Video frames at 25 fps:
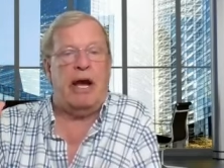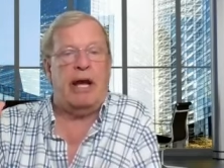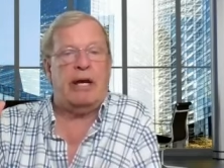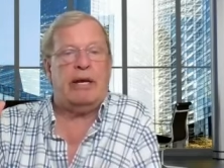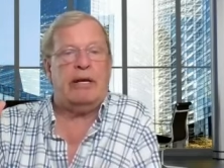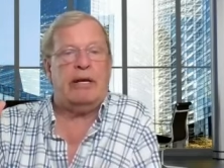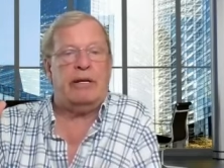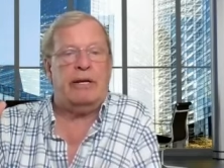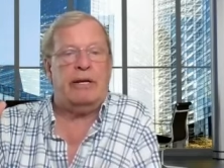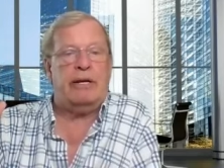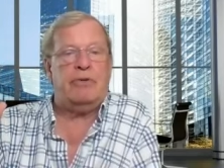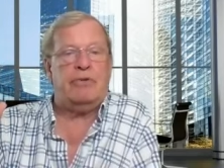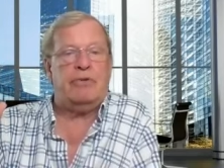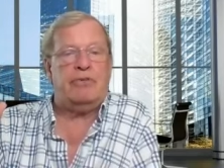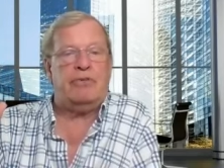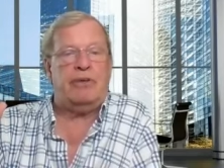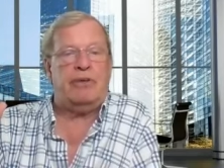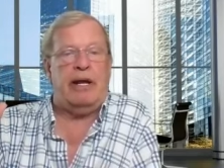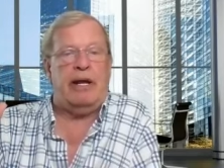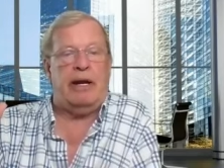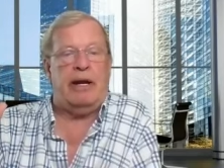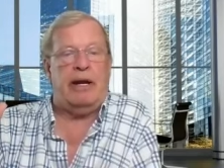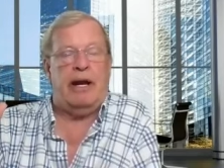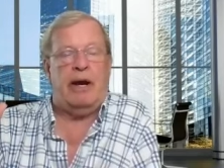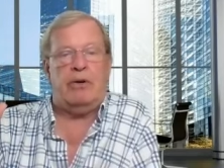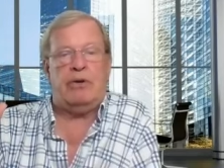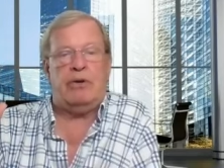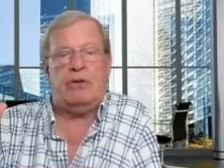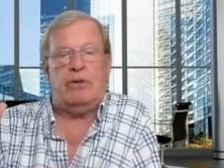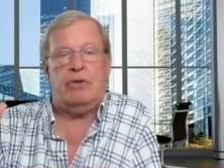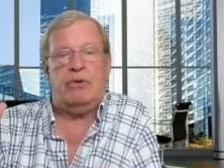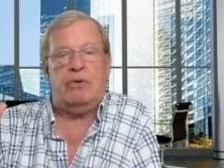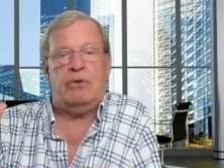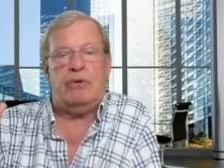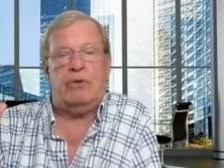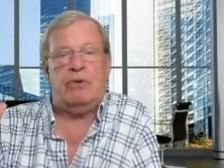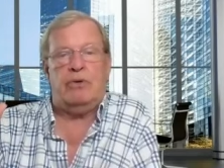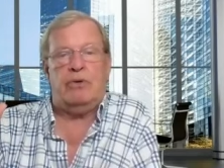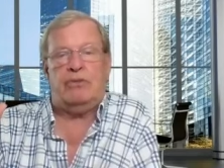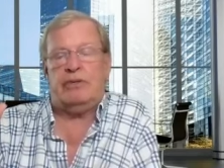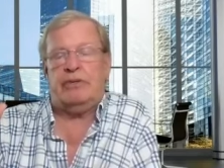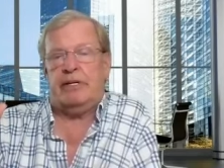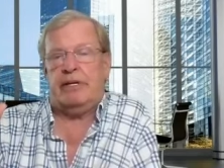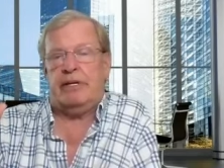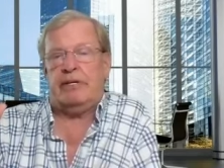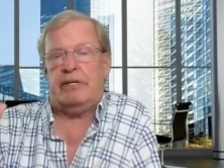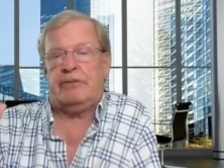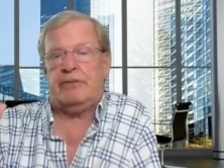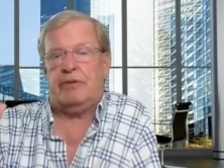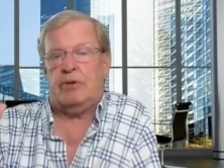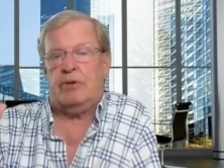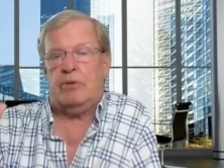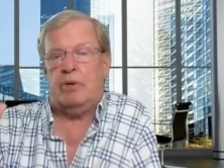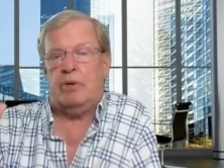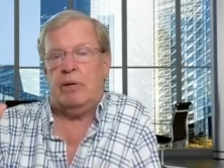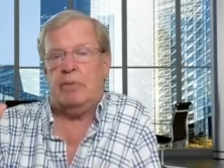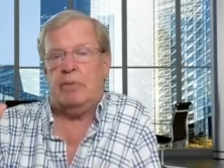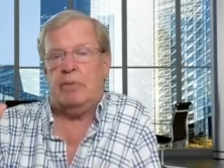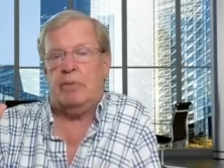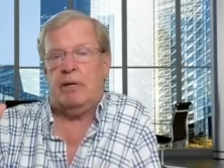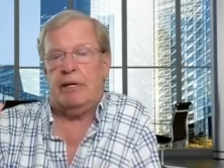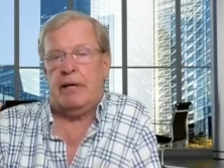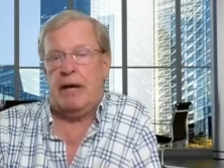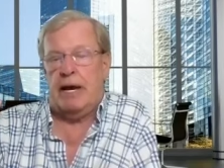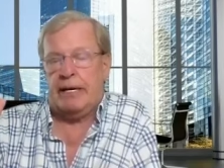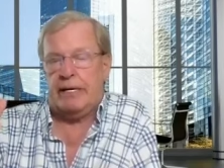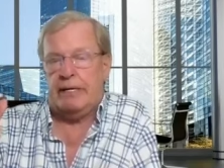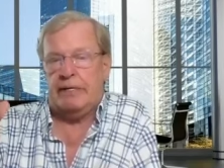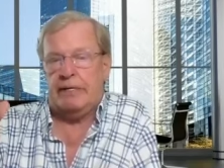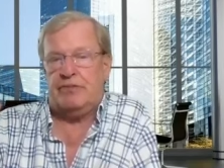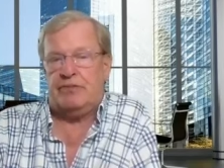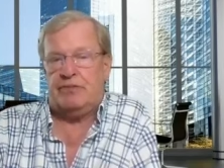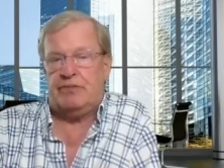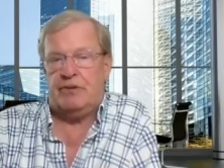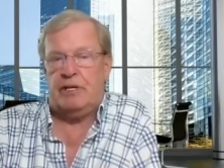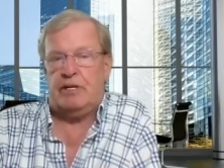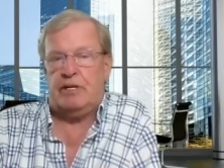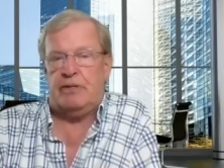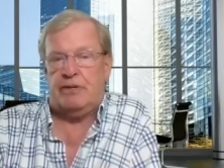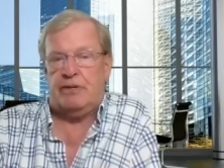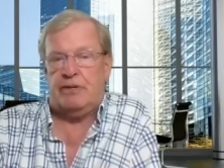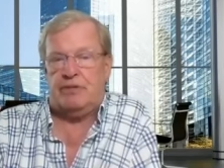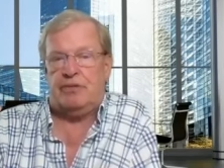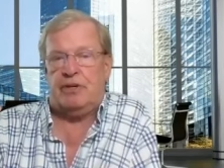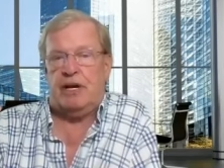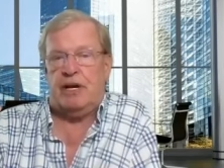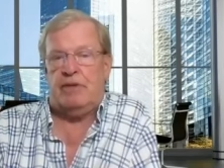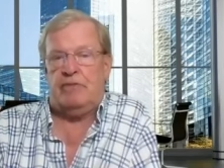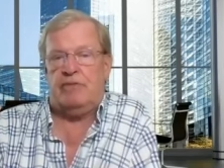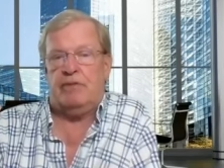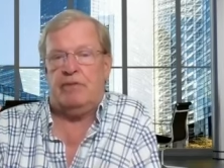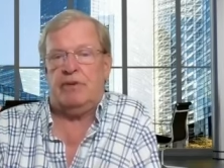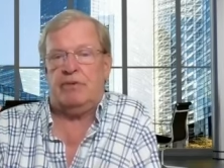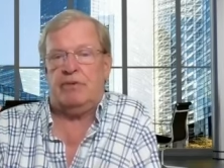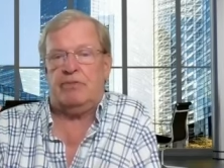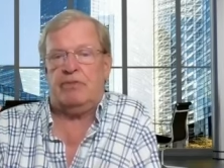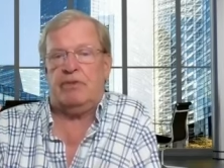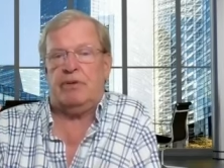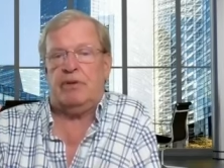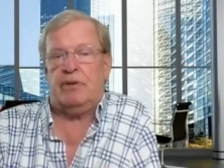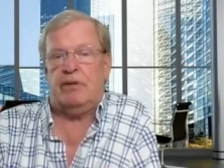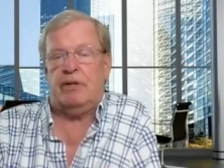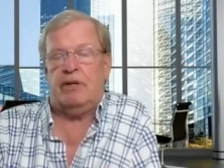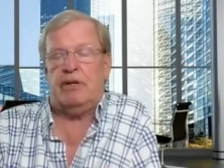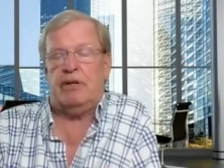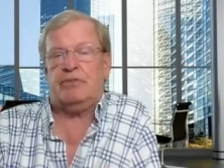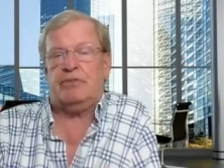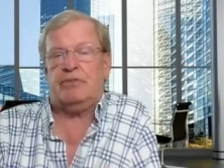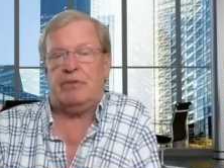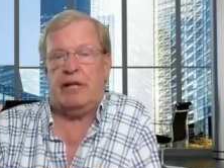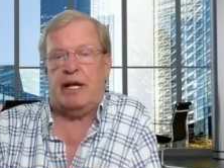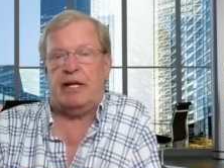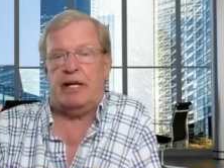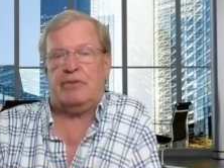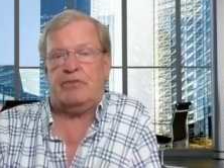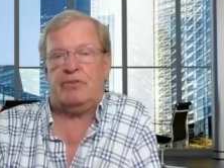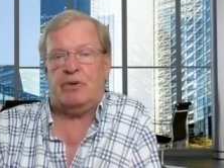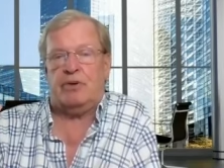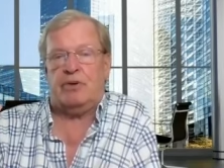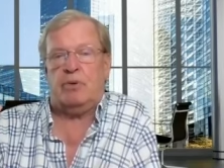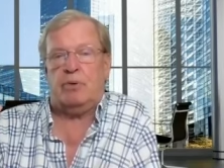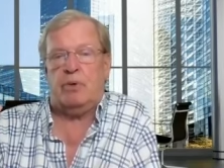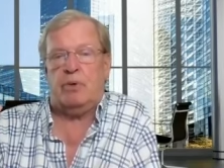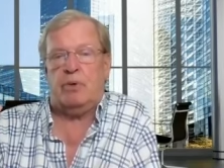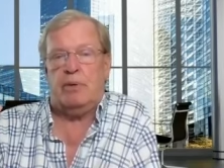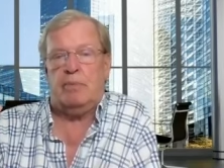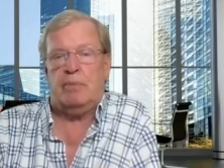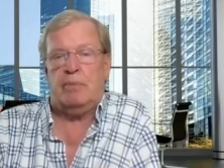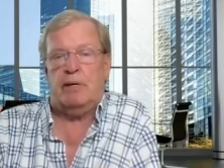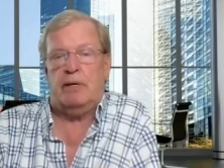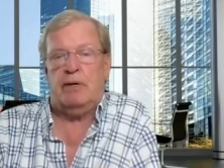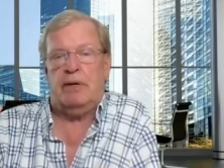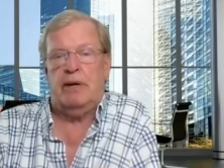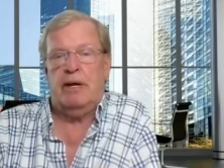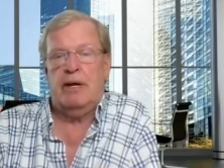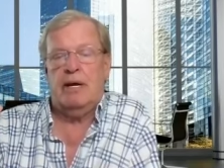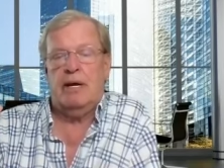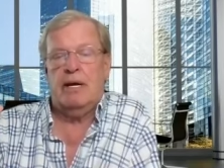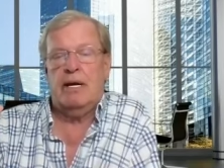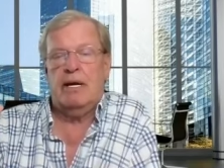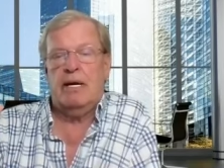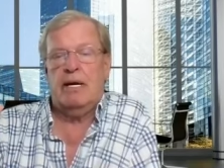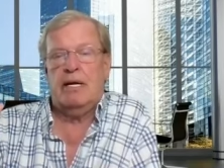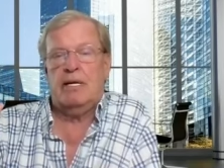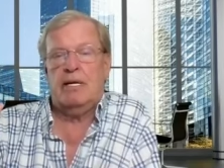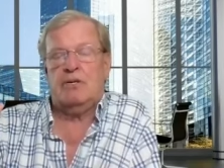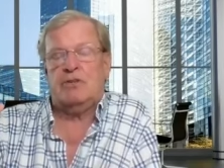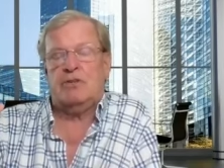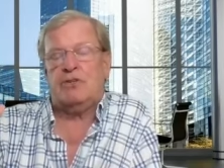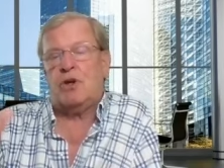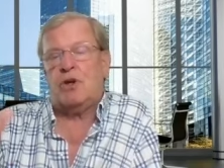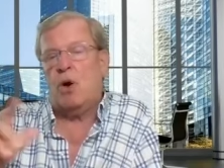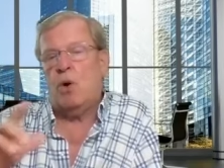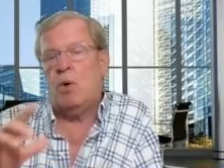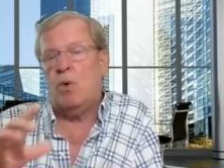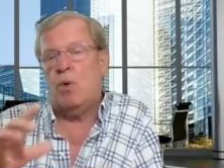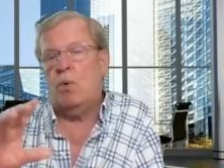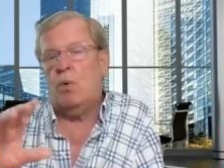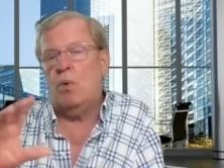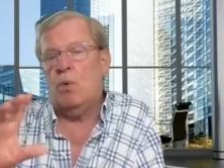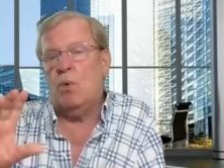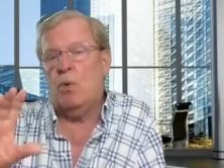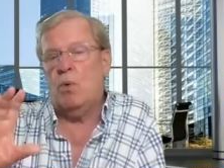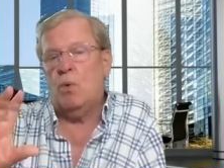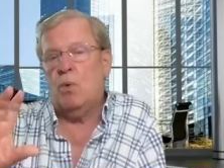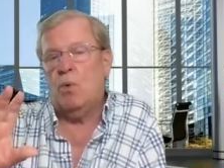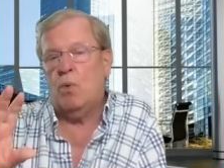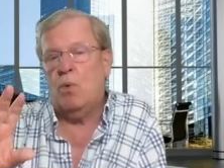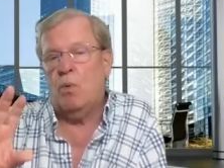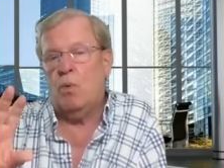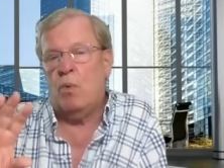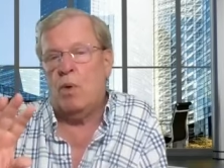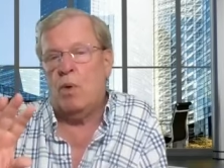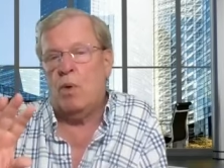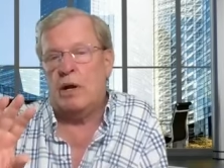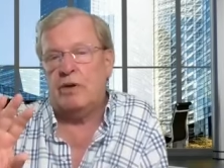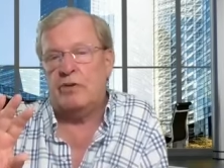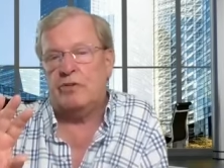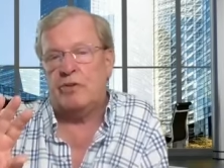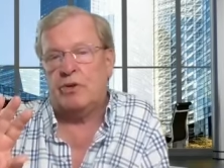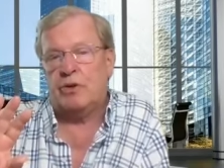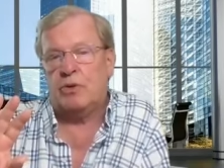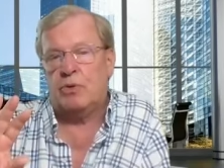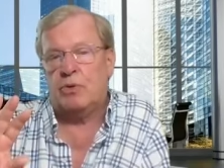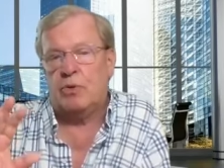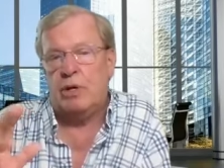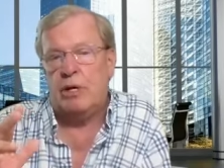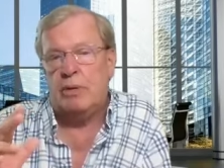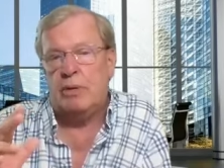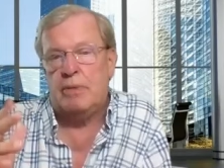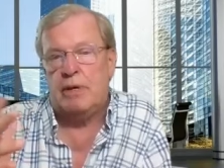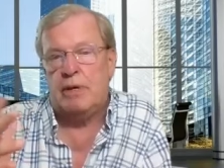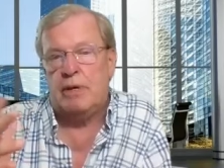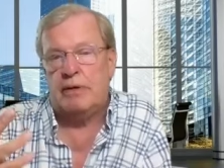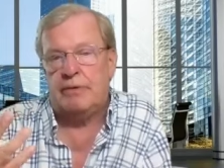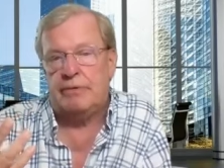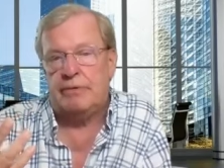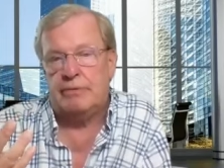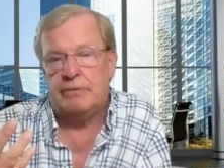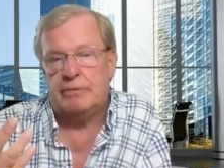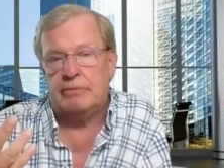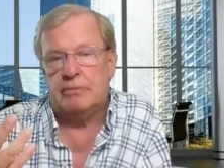I could understand how to use this. Yes, agreement. I can see the savings in this. That's agreement." So, what is agreement?